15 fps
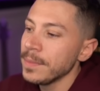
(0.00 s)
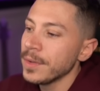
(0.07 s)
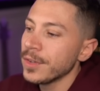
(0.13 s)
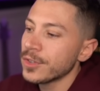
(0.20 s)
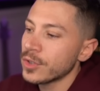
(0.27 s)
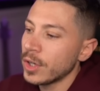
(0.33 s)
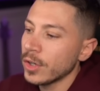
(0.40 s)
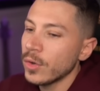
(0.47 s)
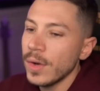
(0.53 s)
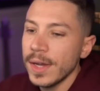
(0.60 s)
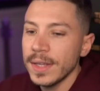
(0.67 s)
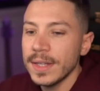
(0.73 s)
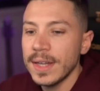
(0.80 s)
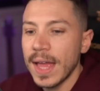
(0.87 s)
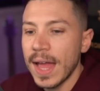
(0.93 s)
So I'll go ahead
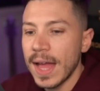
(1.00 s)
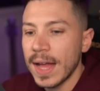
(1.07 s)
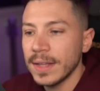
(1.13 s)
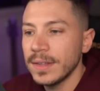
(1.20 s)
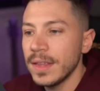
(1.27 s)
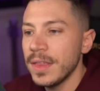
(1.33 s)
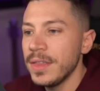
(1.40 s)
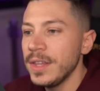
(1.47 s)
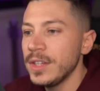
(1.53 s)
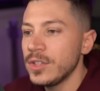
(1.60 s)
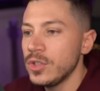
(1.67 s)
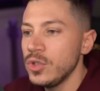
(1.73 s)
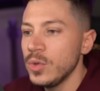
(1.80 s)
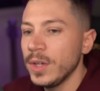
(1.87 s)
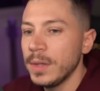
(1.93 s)
and add this
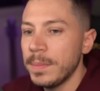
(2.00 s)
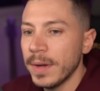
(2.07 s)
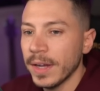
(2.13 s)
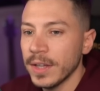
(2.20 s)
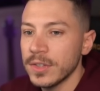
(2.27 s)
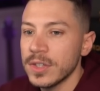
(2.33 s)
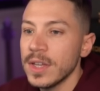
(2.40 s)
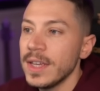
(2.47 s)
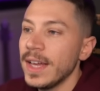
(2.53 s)
NuGet package.